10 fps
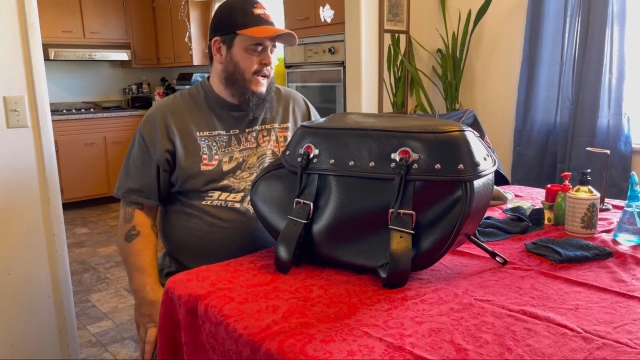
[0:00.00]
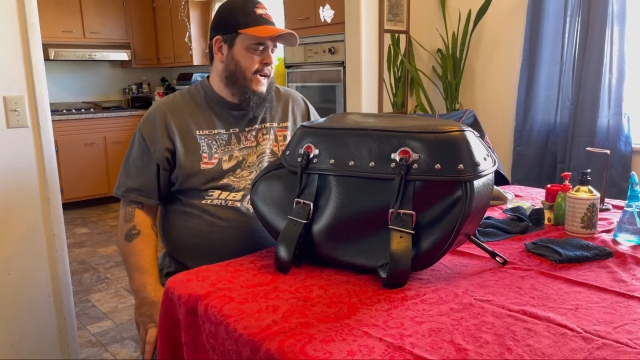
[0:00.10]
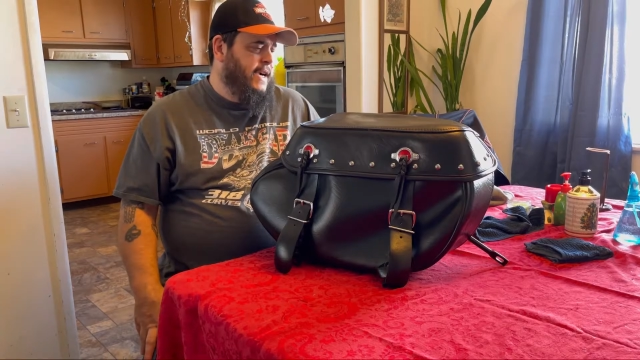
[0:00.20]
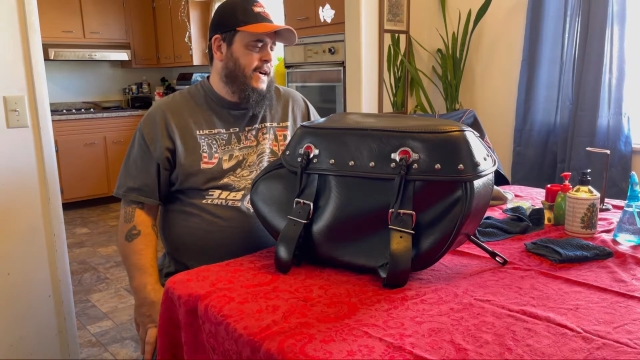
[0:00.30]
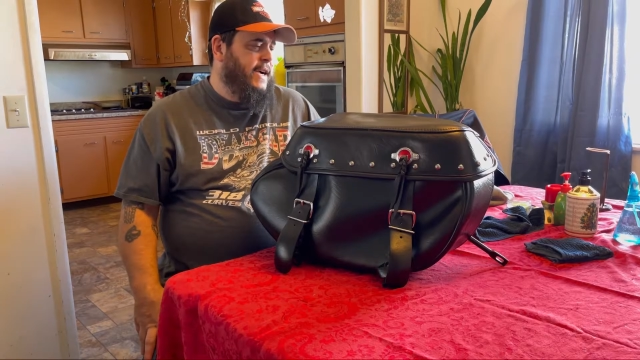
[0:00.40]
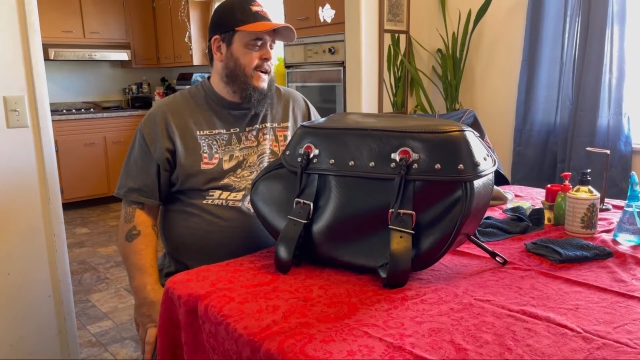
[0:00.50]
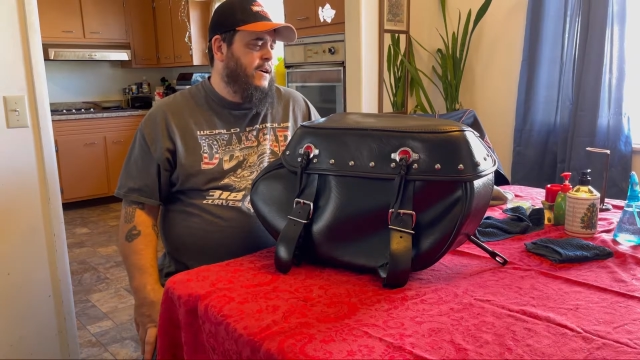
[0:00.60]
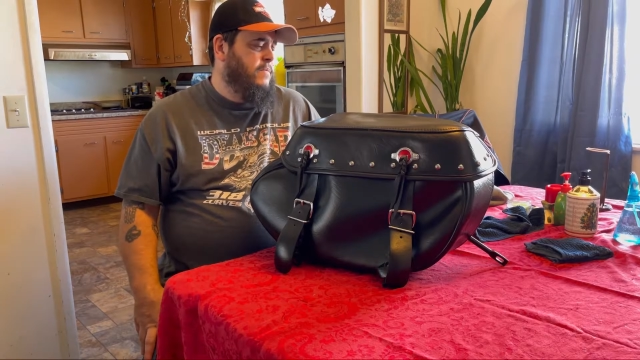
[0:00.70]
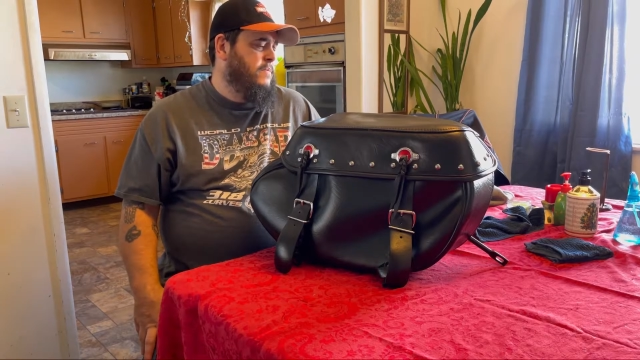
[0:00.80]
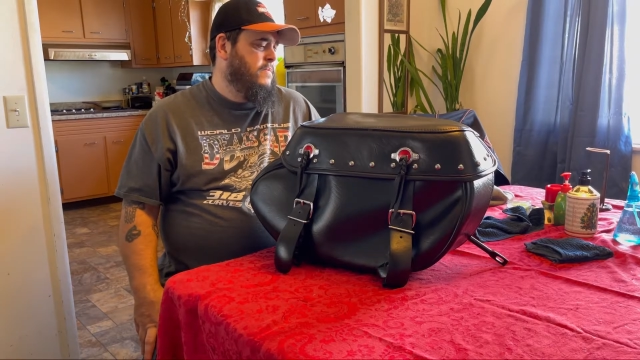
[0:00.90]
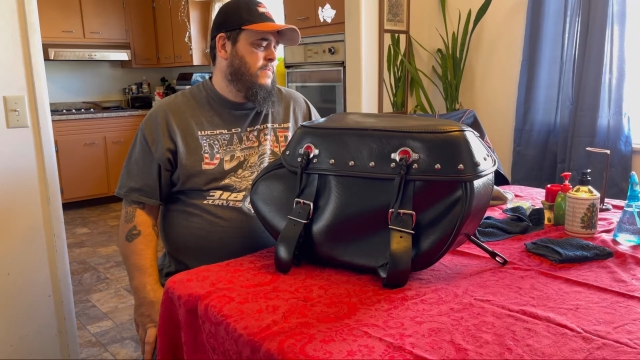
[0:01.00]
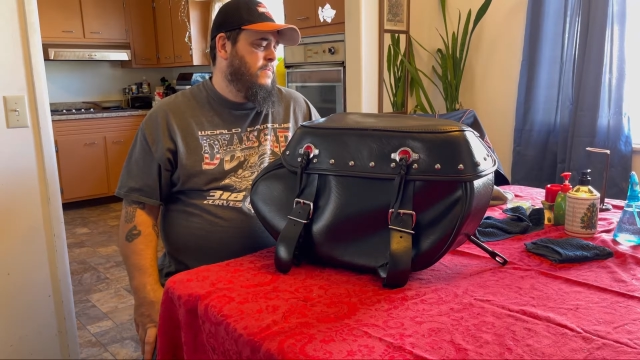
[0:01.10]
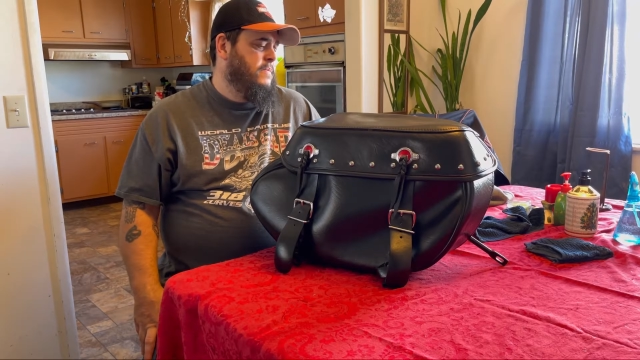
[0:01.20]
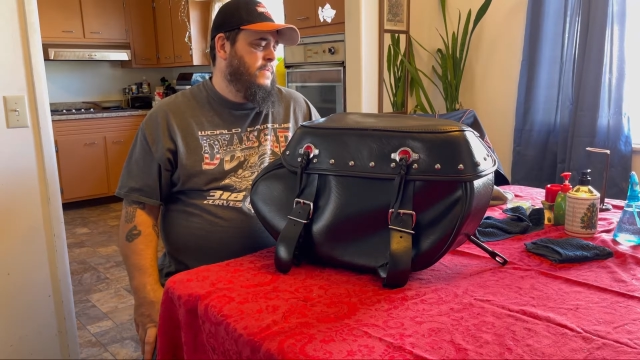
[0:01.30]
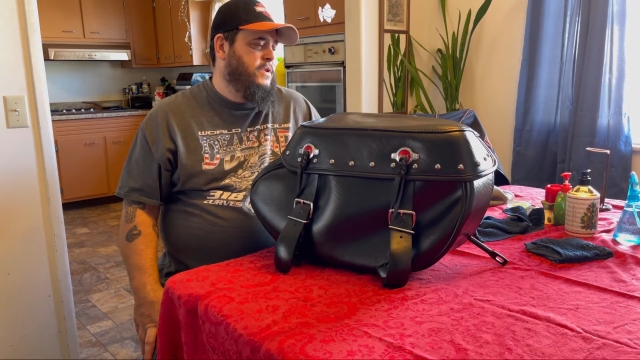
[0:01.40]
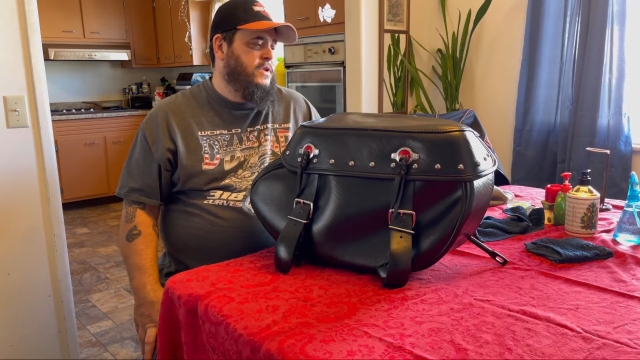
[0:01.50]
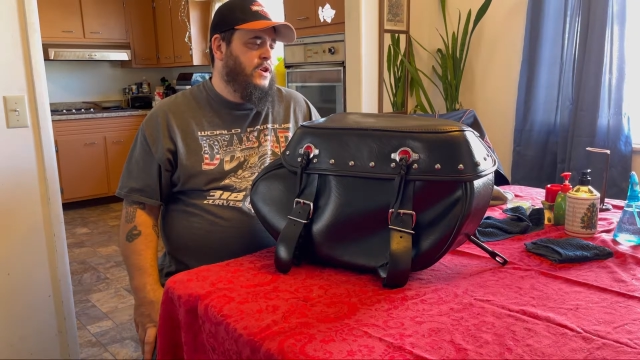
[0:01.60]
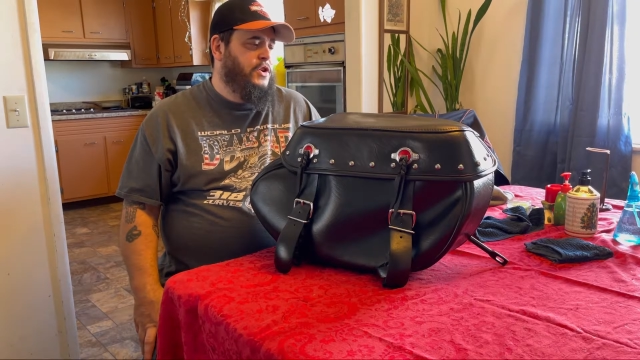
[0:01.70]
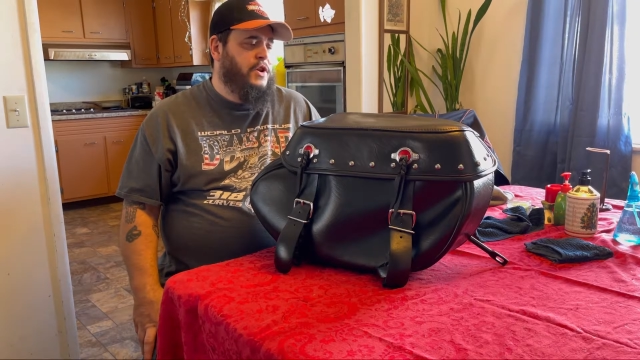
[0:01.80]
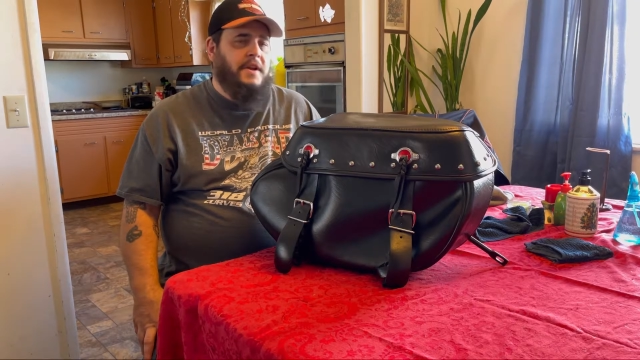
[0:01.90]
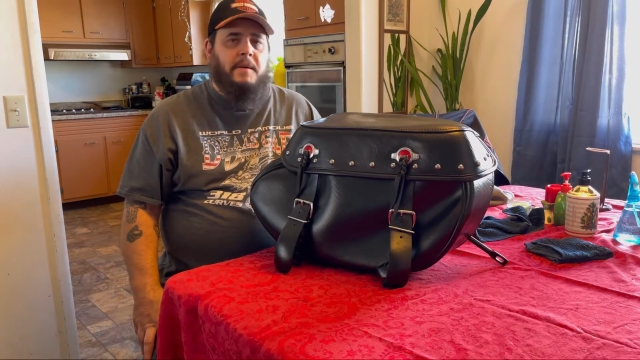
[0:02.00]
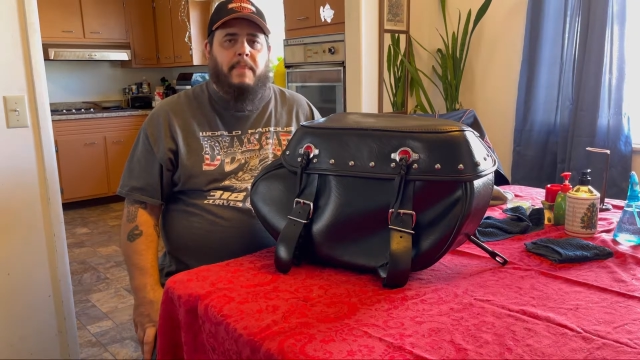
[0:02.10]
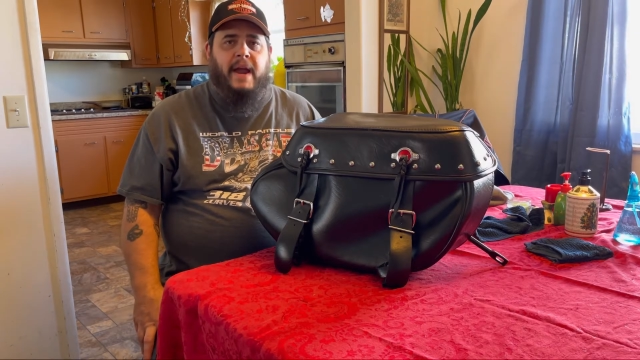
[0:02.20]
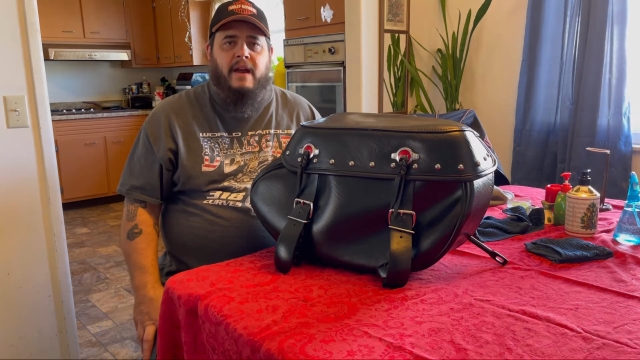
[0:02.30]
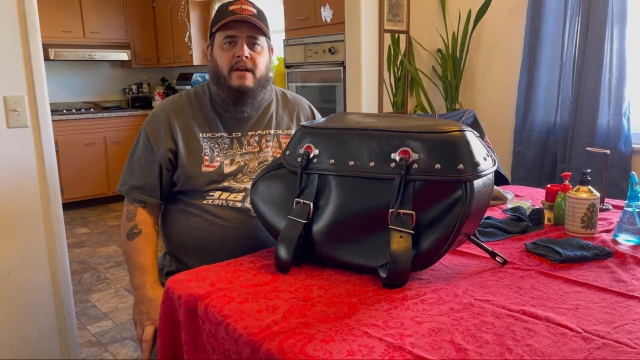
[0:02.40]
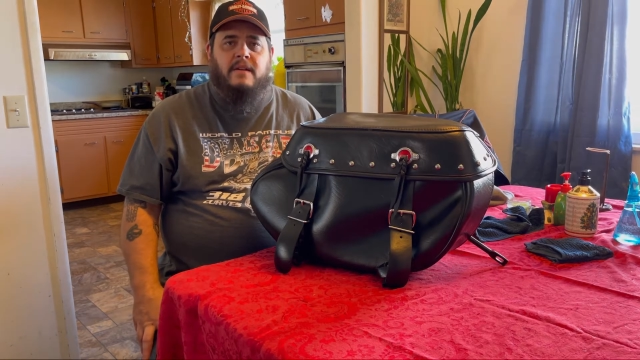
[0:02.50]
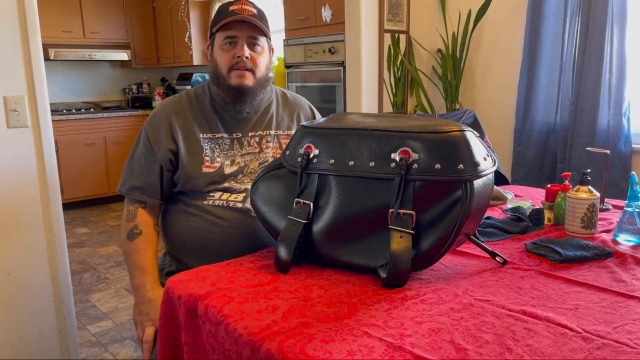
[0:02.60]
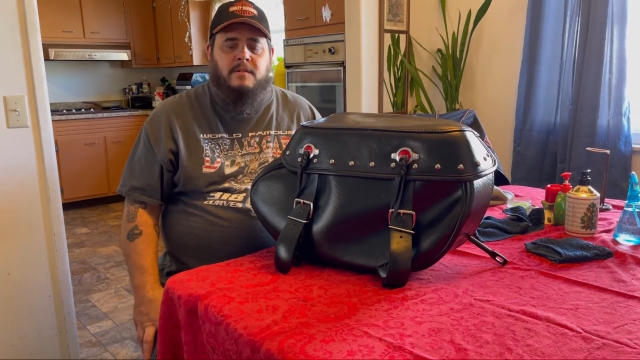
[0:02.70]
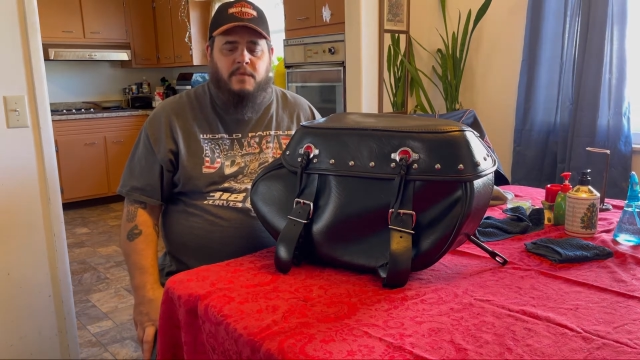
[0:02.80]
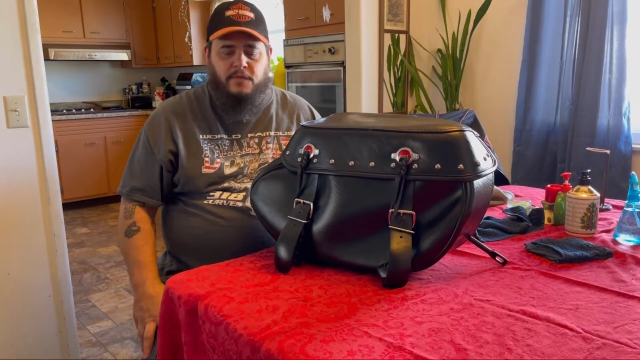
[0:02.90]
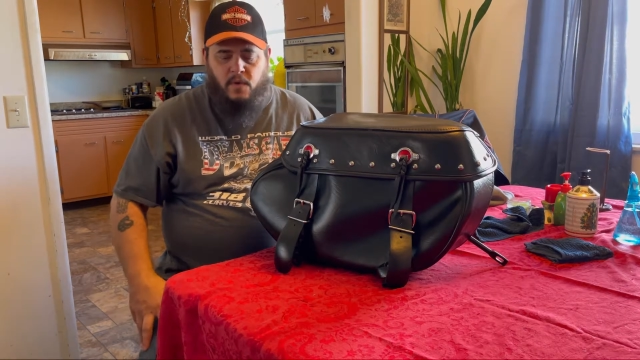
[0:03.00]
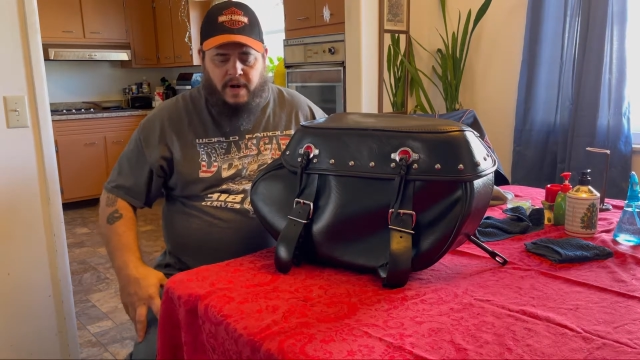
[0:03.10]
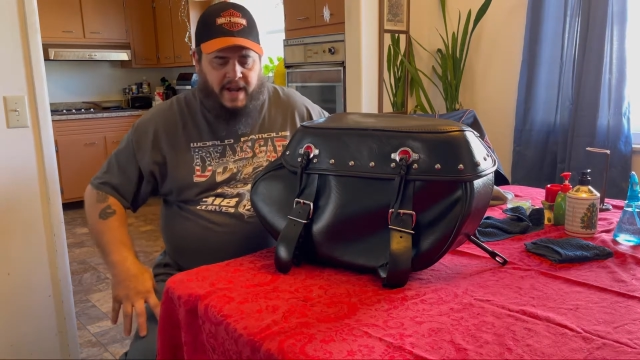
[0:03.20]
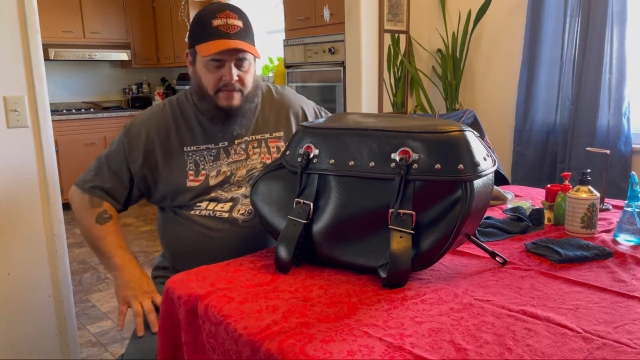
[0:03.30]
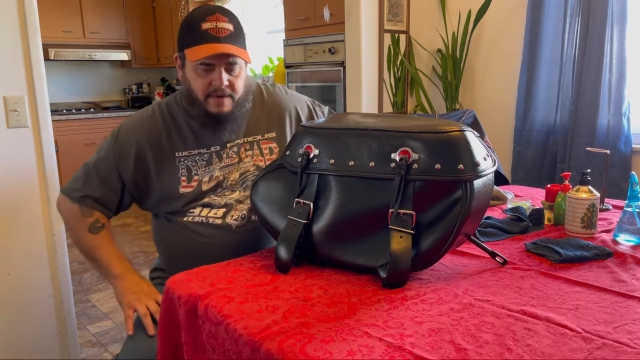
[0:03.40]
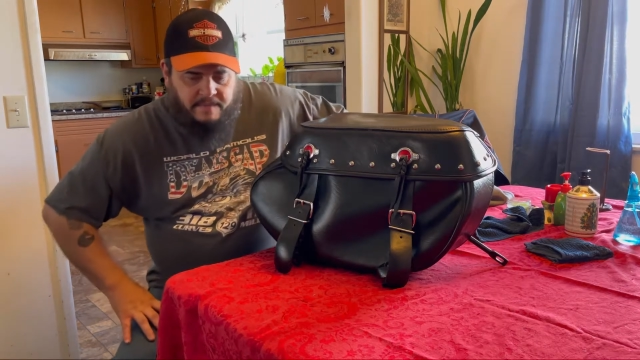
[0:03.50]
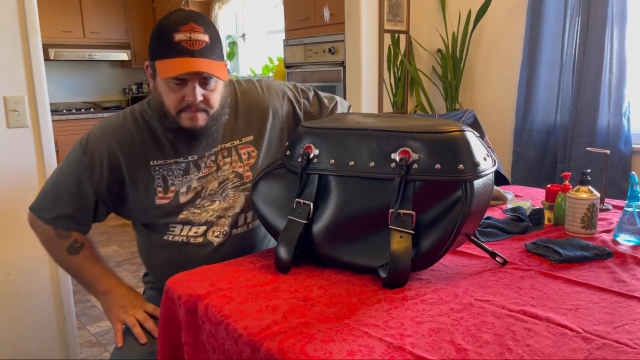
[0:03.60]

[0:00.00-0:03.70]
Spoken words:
so you can compare before and after.